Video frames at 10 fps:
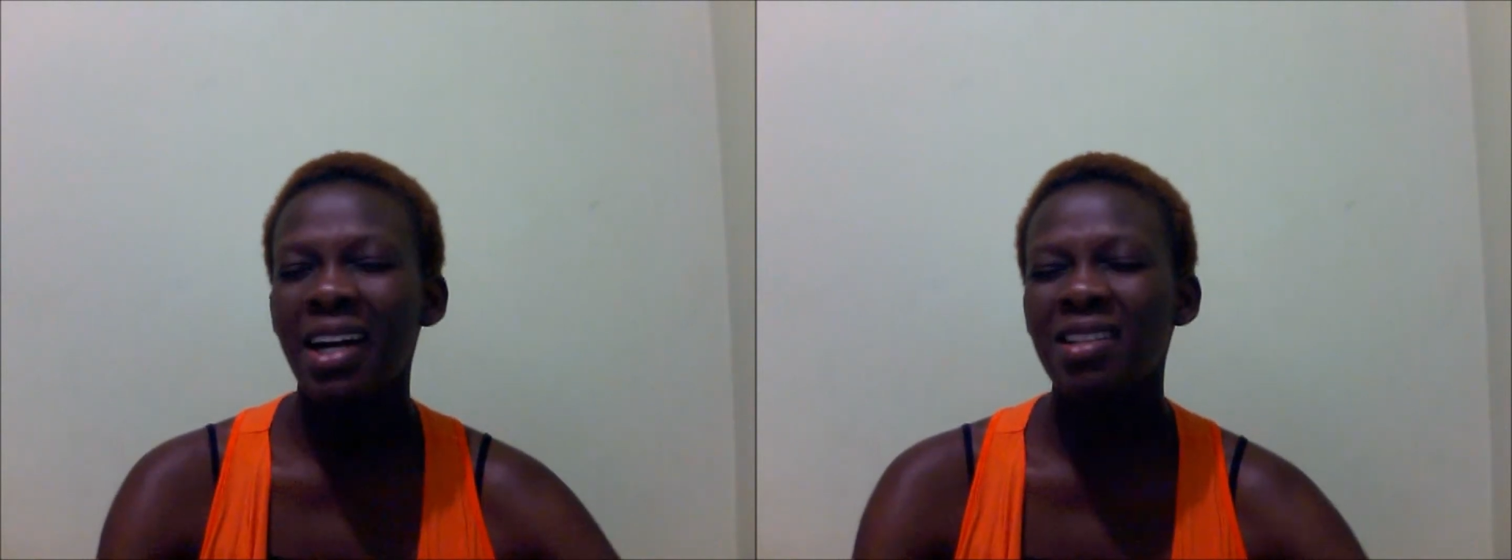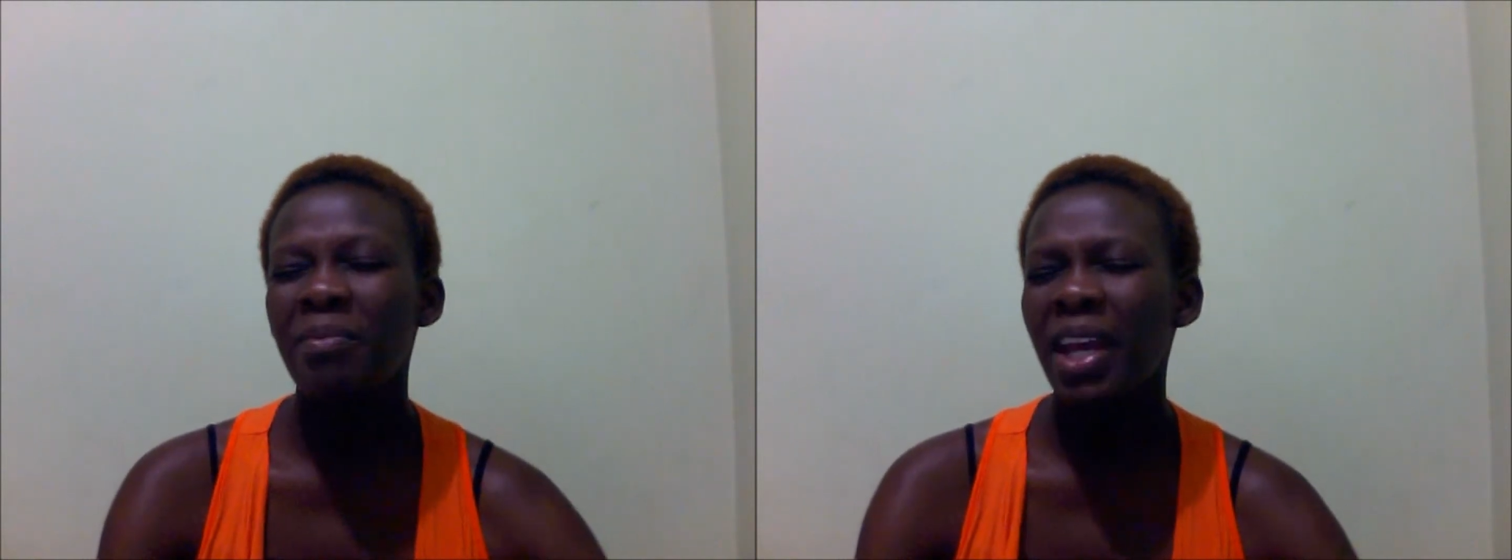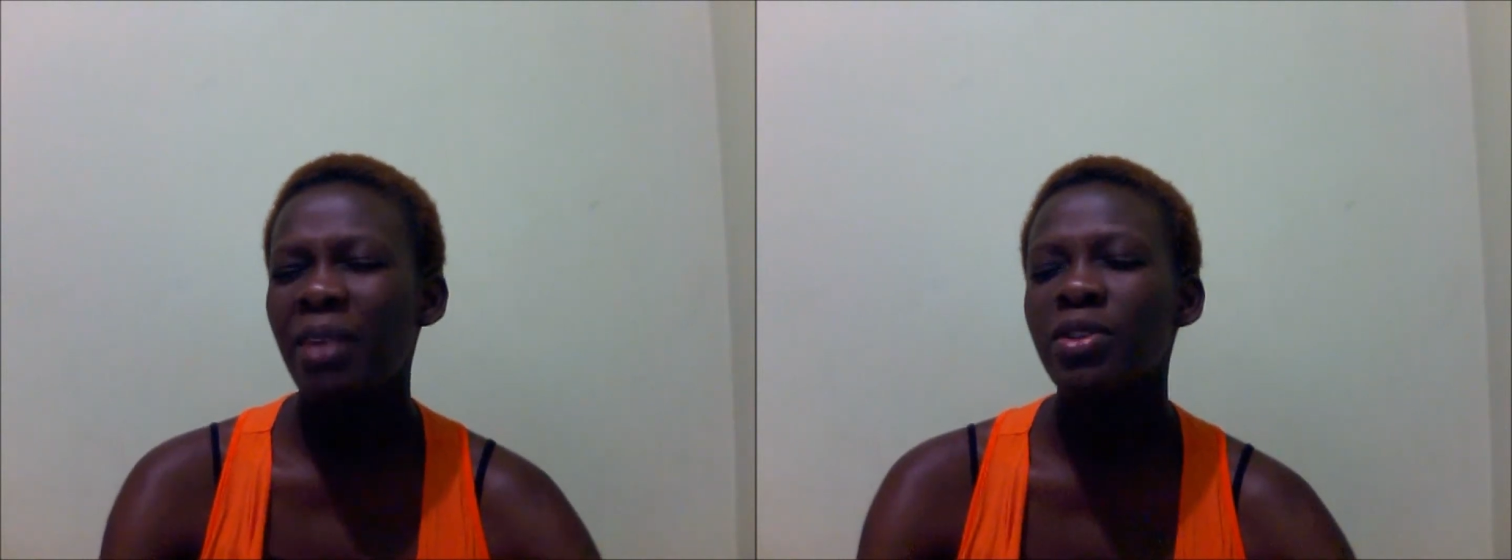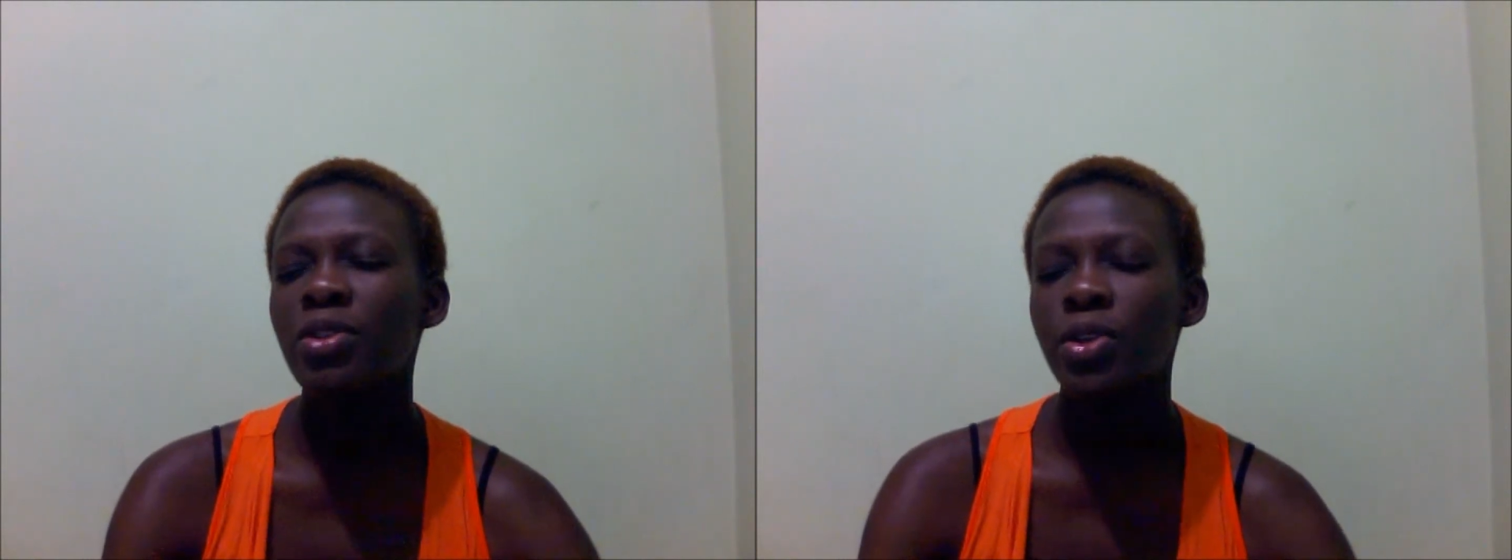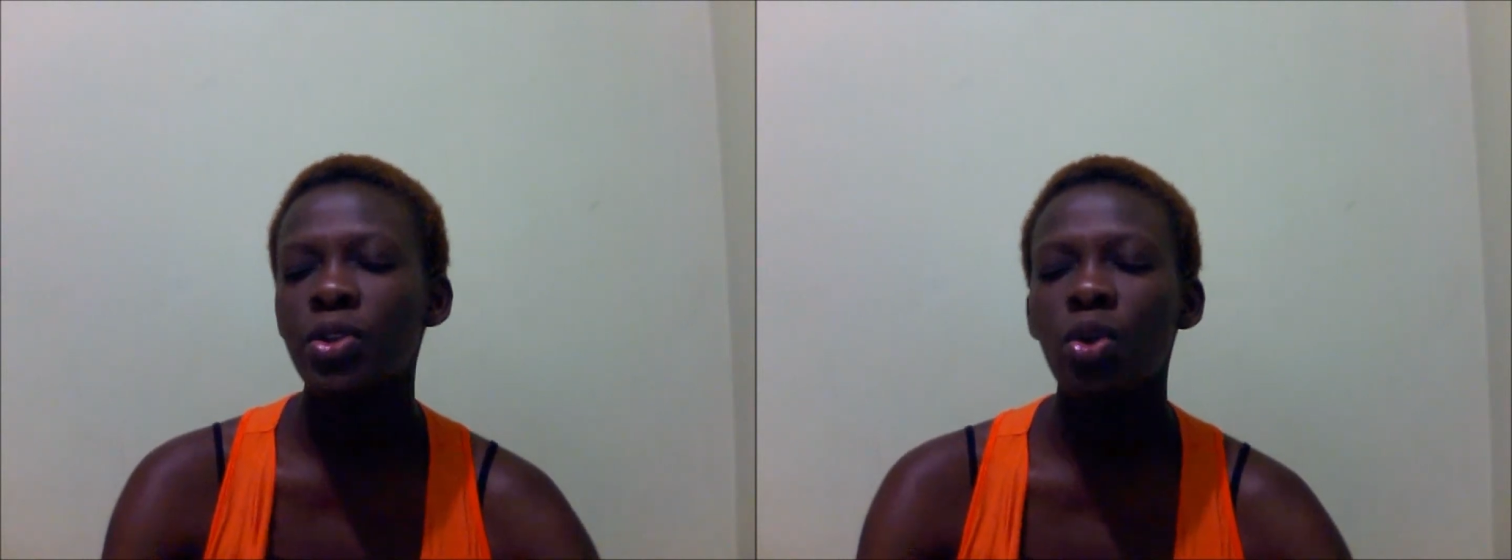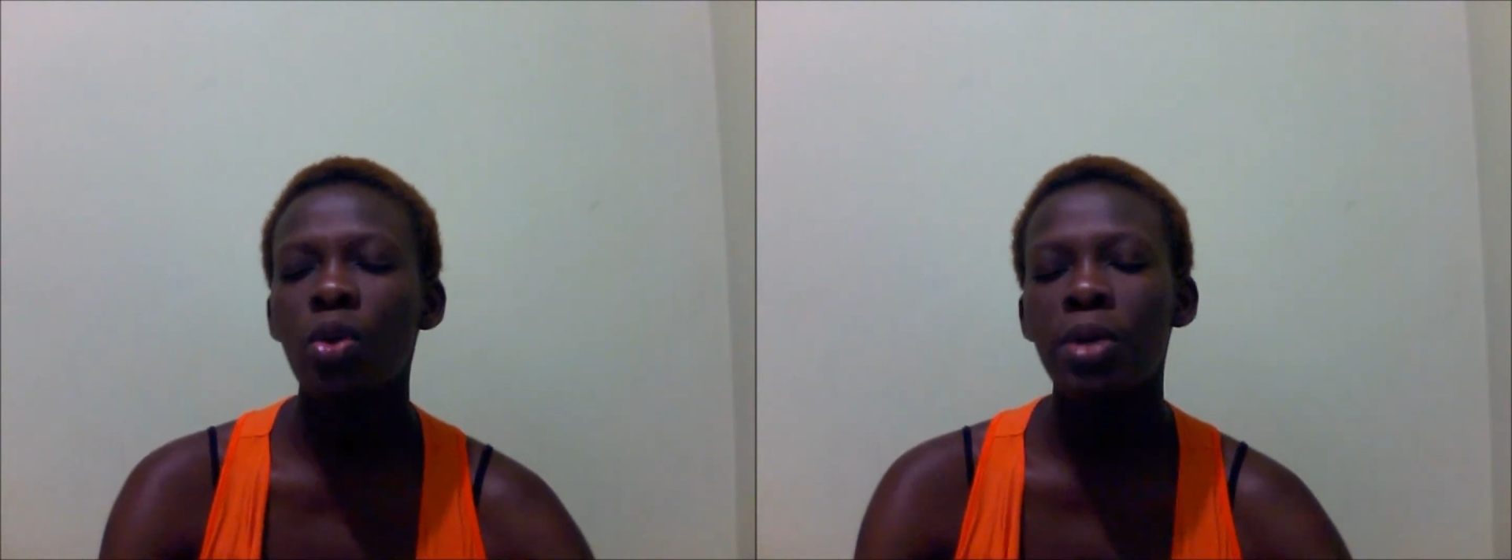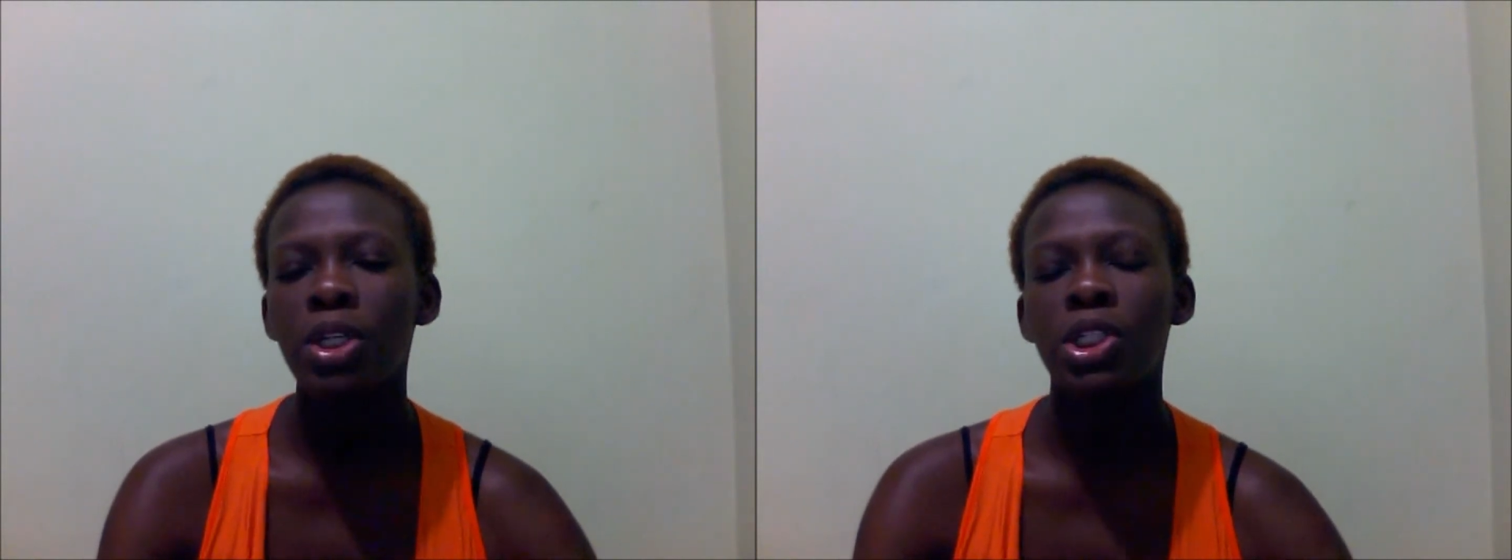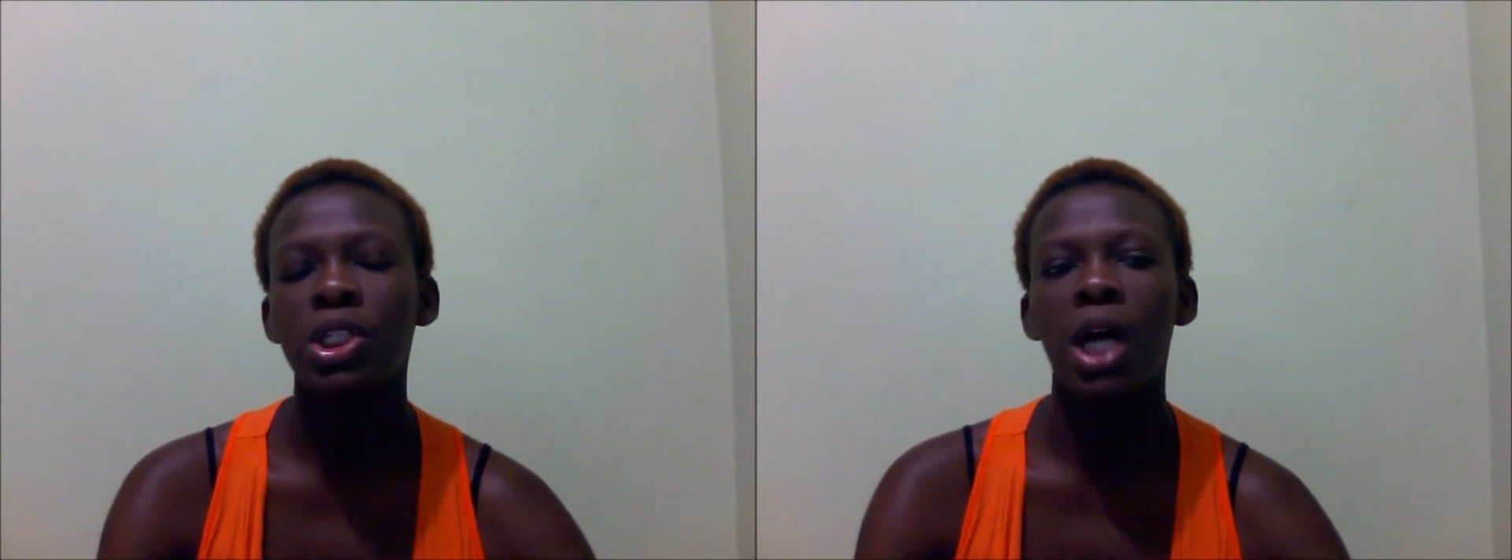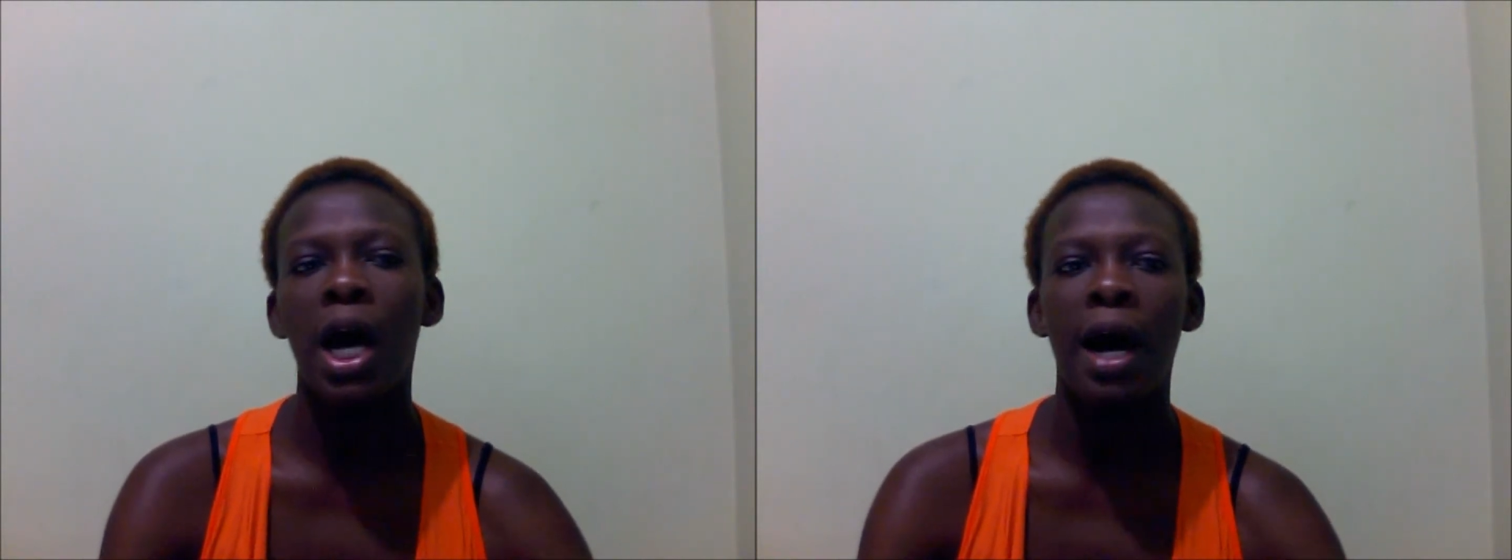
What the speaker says: the pain was just so much.